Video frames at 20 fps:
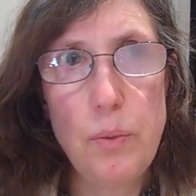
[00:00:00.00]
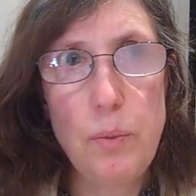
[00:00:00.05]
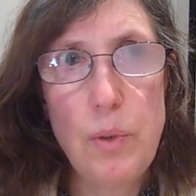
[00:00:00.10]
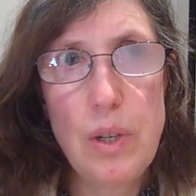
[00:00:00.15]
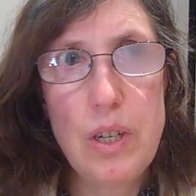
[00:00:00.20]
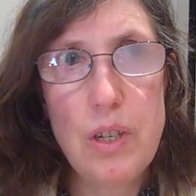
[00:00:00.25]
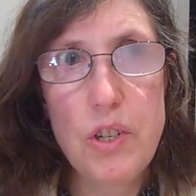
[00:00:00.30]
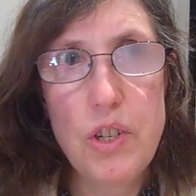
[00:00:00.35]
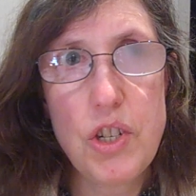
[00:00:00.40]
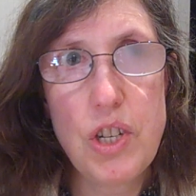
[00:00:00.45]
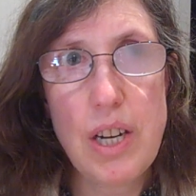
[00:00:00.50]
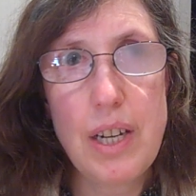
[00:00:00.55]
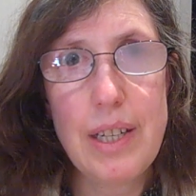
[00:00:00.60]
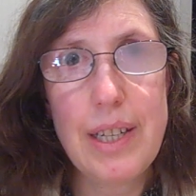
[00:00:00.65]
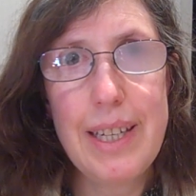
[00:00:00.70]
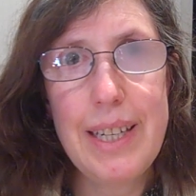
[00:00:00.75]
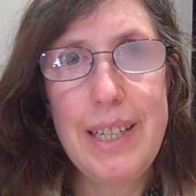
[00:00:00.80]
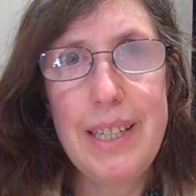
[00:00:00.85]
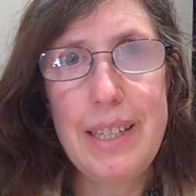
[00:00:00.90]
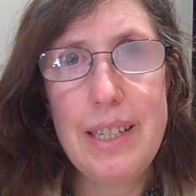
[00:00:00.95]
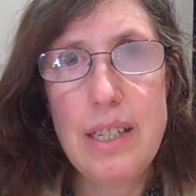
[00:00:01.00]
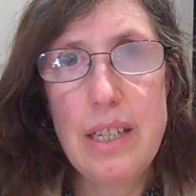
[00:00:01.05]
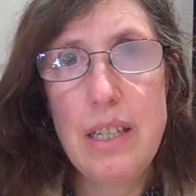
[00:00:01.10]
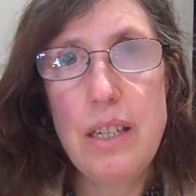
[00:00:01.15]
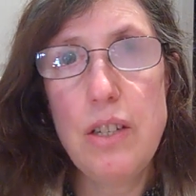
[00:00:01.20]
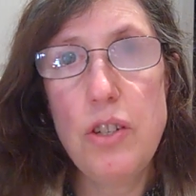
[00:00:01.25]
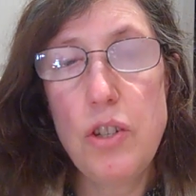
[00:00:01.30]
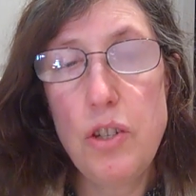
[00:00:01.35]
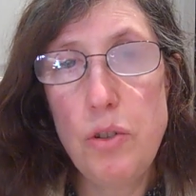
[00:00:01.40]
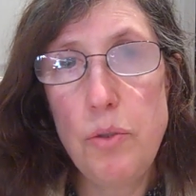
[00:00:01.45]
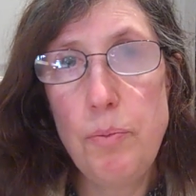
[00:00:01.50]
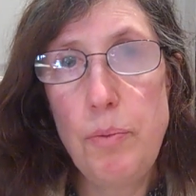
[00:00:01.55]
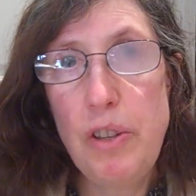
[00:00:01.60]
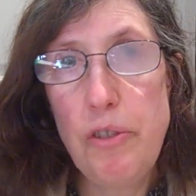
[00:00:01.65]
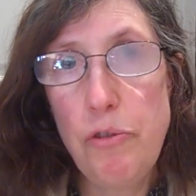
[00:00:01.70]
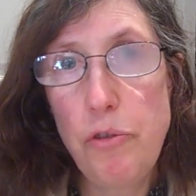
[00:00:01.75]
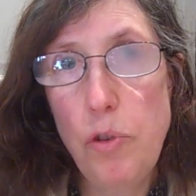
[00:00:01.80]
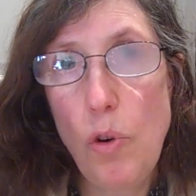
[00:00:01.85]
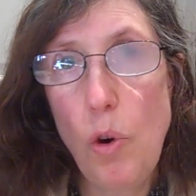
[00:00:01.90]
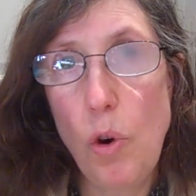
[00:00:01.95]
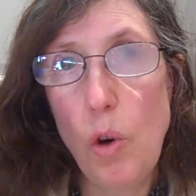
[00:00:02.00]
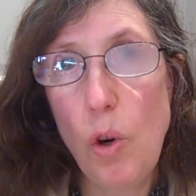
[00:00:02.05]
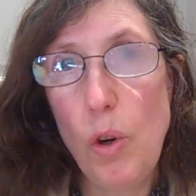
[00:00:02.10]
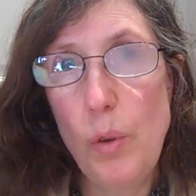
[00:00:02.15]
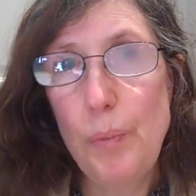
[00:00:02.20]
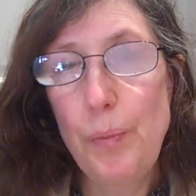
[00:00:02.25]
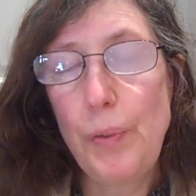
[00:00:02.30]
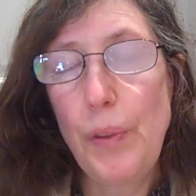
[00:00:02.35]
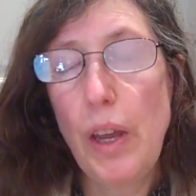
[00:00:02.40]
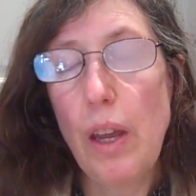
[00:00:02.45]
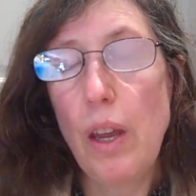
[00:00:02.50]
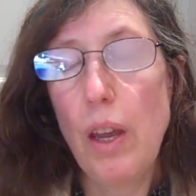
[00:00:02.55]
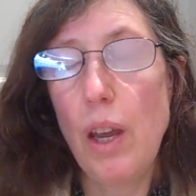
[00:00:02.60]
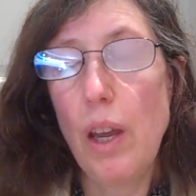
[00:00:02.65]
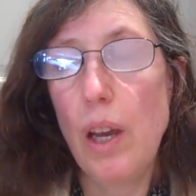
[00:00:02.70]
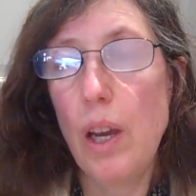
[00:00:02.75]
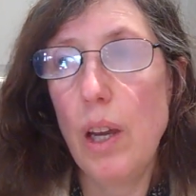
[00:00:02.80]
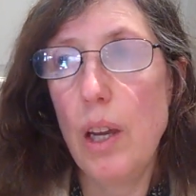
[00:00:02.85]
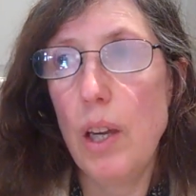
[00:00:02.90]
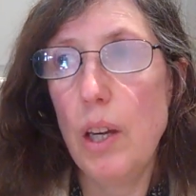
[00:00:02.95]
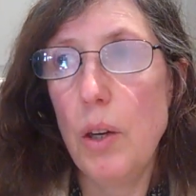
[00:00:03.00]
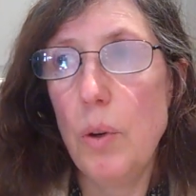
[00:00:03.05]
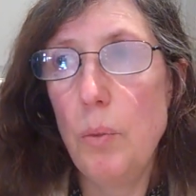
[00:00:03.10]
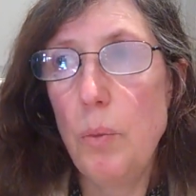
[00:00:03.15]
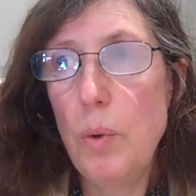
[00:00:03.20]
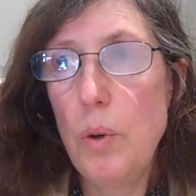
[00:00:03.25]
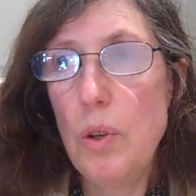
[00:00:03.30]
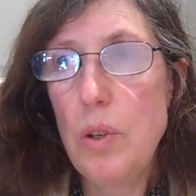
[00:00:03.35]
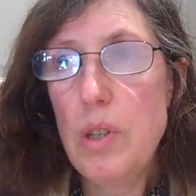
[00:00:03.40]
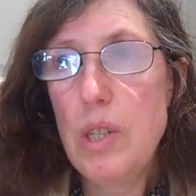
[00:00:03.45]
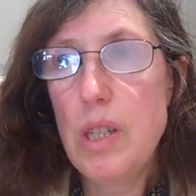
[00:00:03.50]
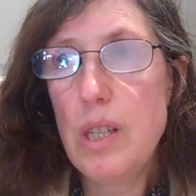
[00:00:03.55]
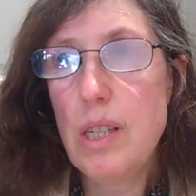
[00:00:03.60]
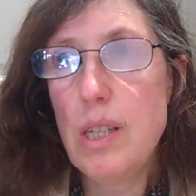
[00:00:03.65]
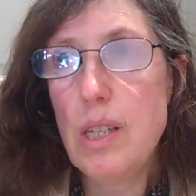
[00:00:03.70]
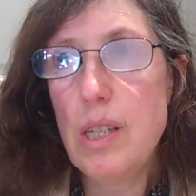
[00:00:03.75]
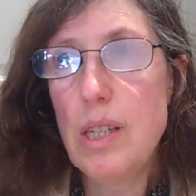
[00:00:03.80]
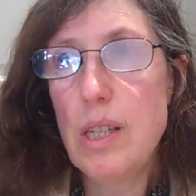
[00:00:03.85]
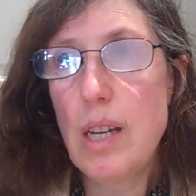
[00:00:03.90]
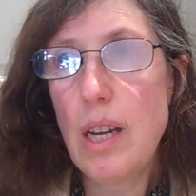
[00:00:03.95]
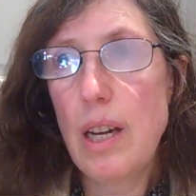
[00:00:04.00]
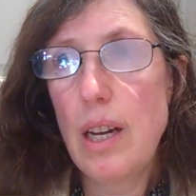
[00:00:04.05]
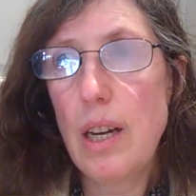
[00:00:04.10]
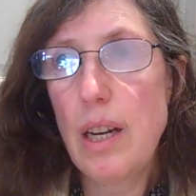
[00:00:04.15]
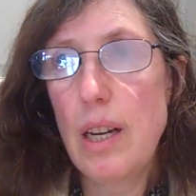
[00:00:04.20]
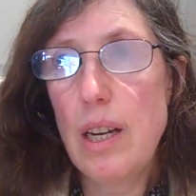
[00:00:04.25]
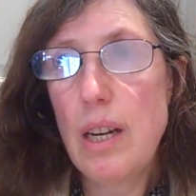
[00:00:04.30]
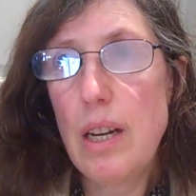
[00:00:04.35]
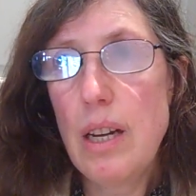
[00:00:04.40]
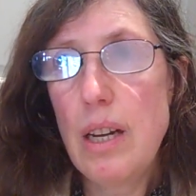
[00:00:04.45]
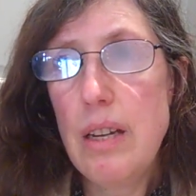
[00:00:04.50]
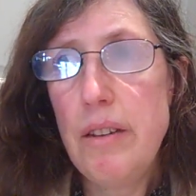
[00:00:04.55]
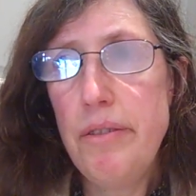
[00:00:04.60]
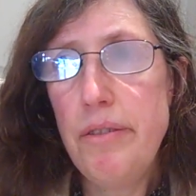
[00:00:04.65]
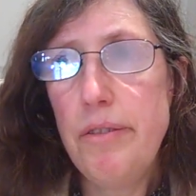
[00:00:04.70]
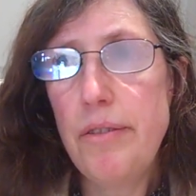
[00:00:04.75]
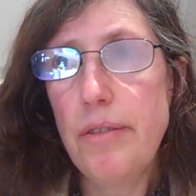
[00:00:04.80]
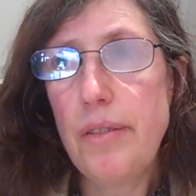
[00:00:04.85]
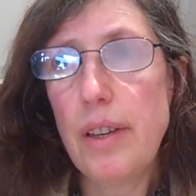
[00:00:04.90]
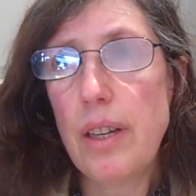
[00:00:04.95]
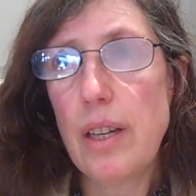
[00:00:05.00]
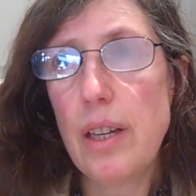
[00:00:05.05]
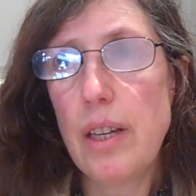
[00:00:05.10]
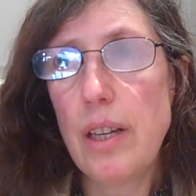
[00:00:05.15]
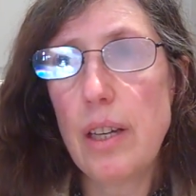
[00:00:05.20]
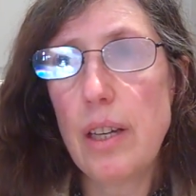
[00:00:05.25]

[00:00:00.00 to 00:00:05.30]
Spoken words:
which I didn't do before, was I've